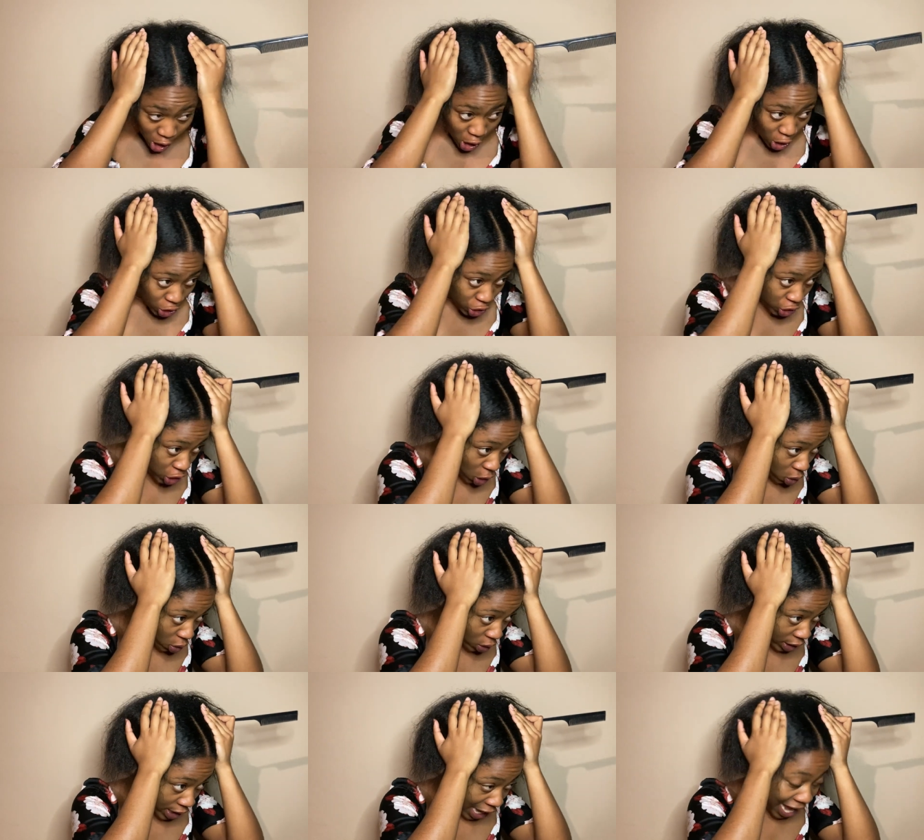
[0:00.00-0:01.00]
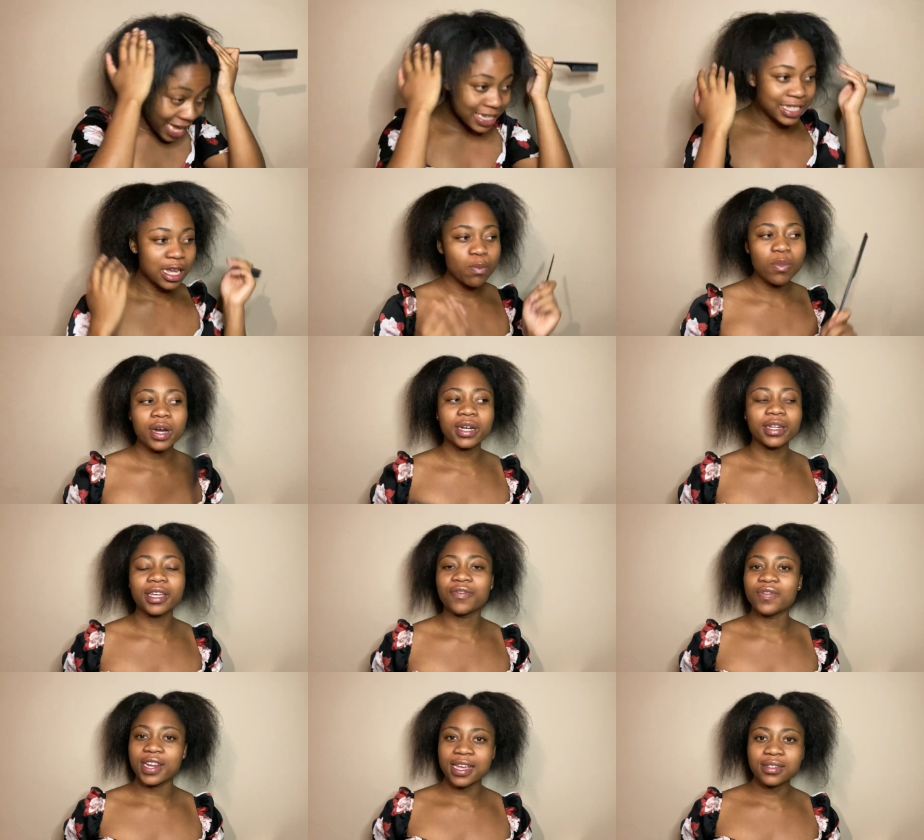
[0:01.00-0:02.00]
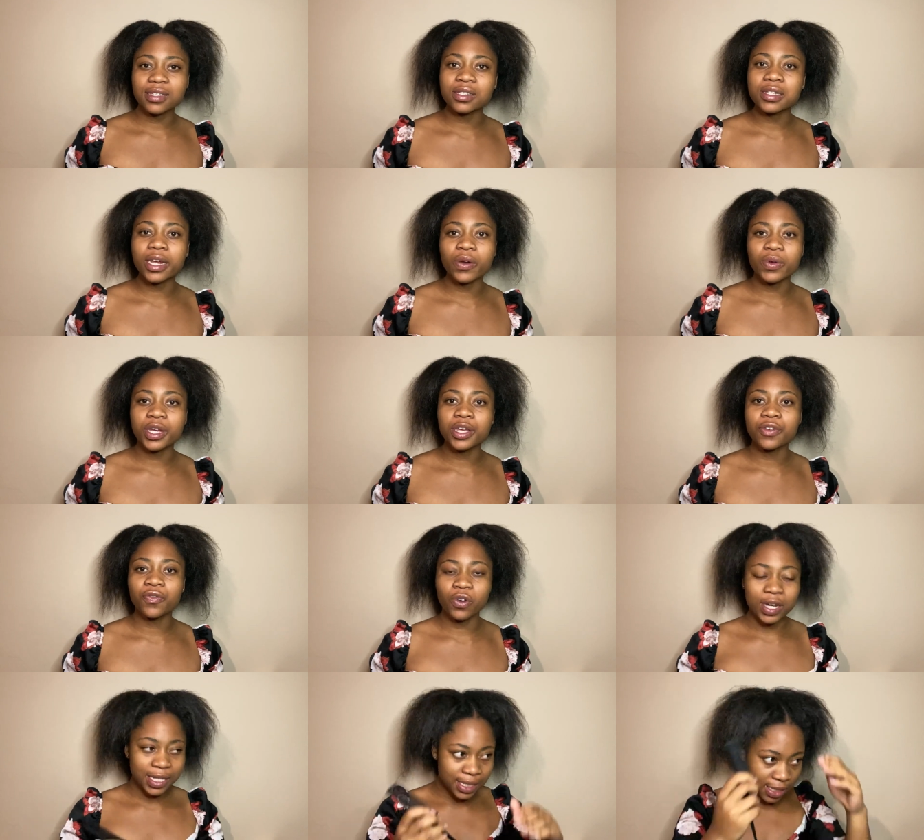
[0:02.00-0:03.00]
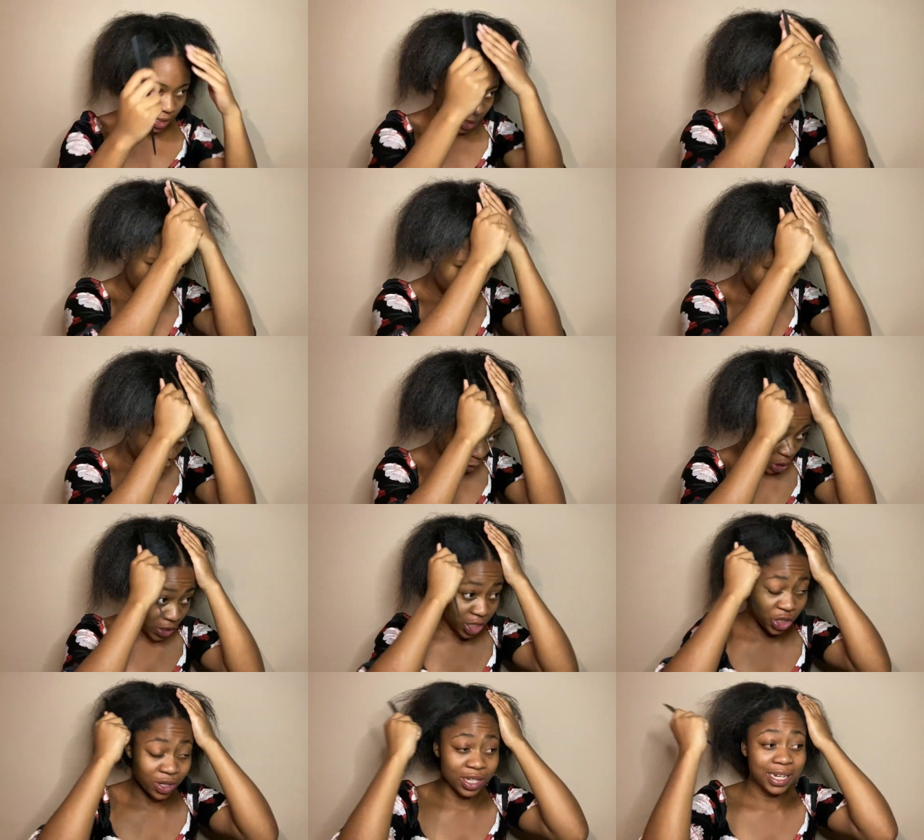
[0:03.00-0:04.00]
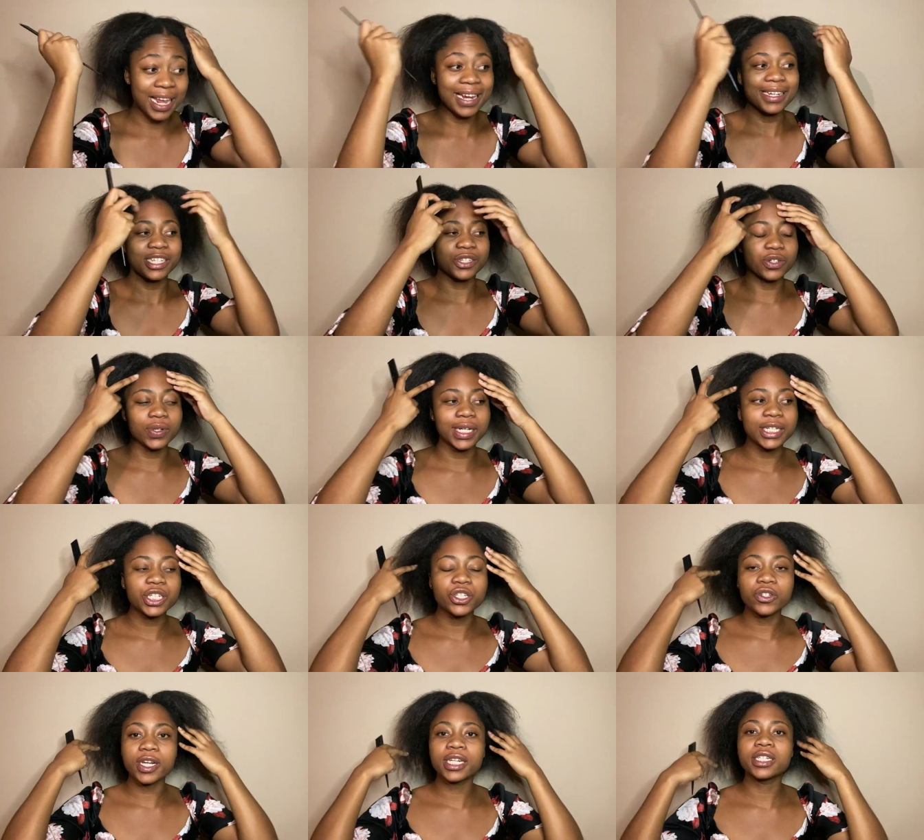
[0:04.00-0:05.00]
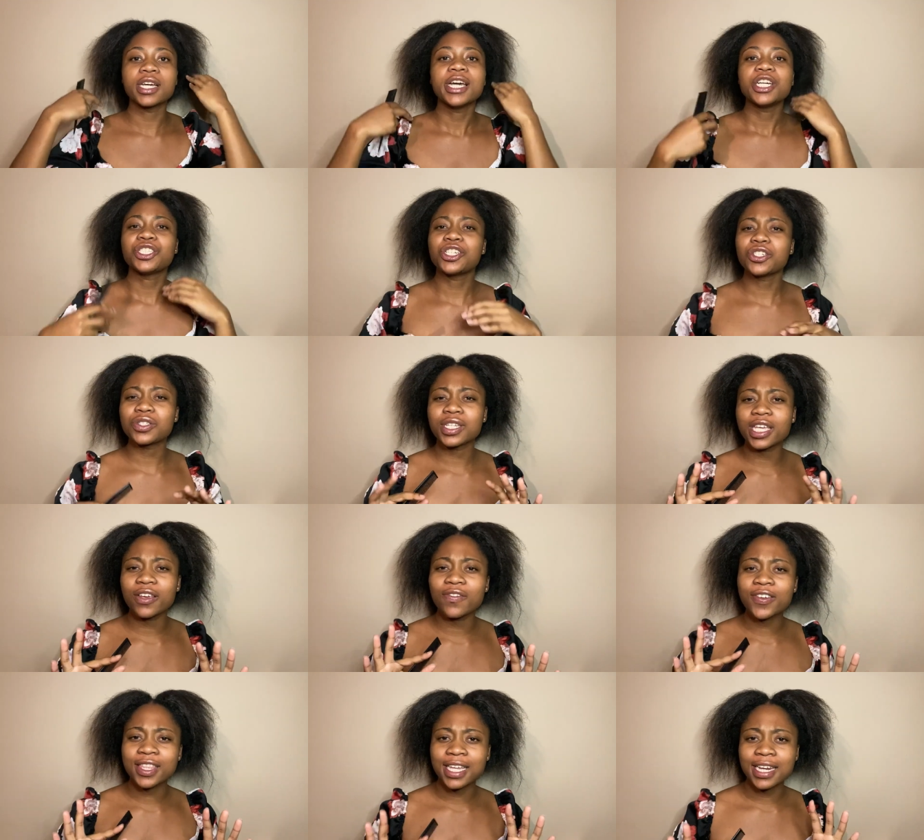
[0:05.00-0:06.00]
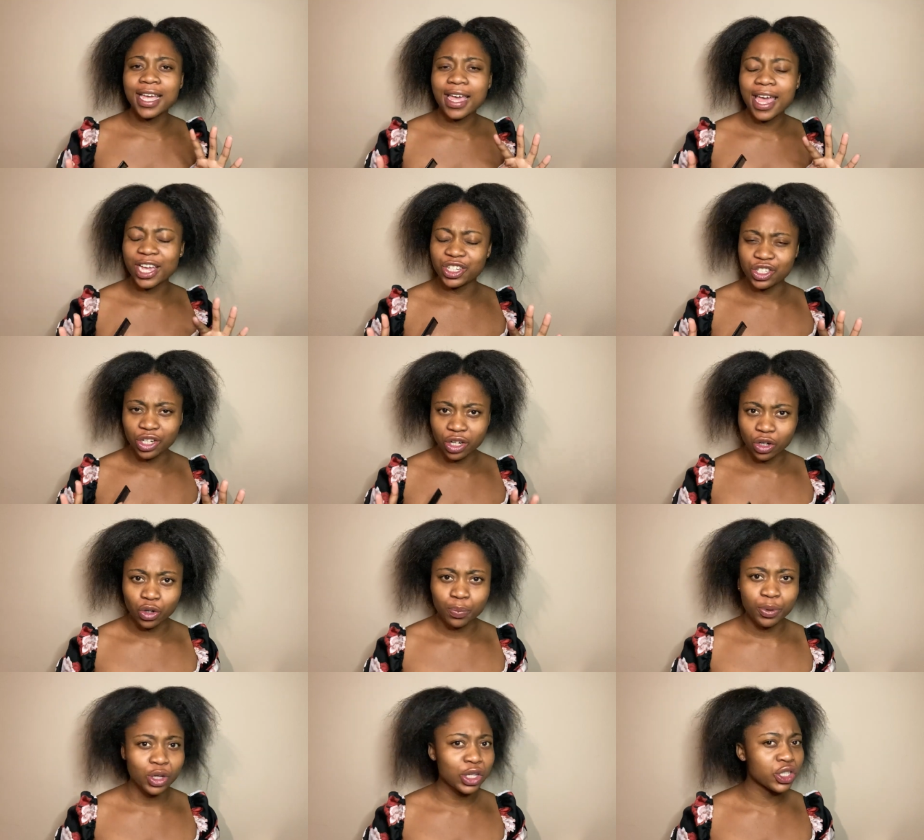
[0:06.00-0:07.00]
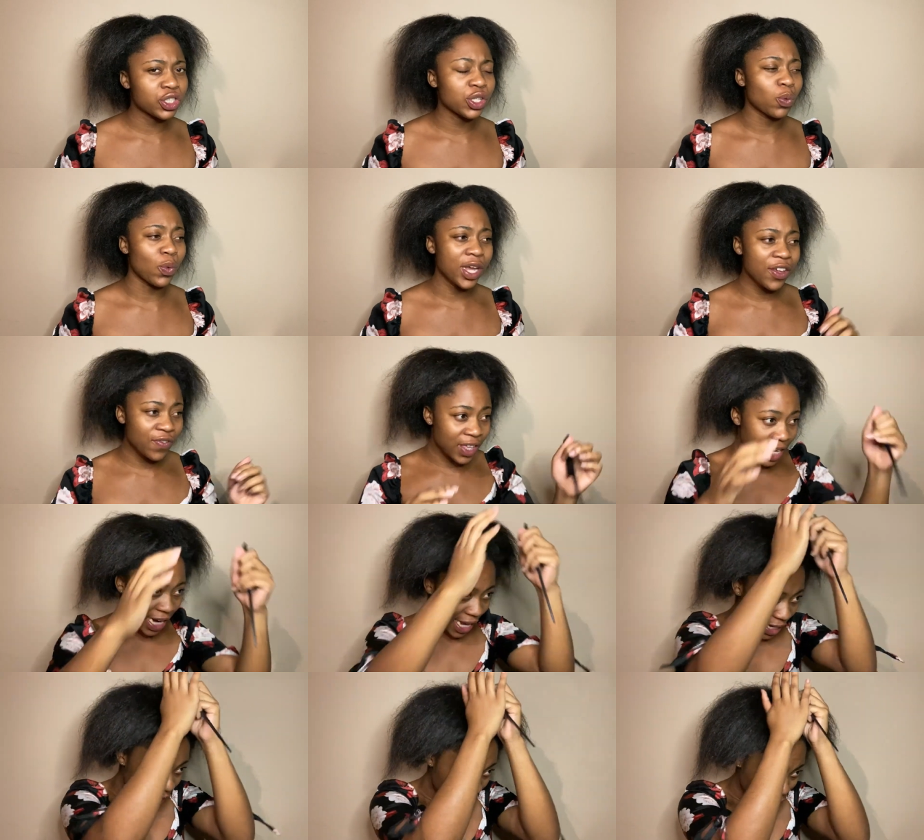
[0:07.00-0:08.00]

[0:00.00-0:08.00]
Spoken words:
So ask someone if necessary for assistance to make sure that your line is really straight, just to give it that edgy look, because if the line is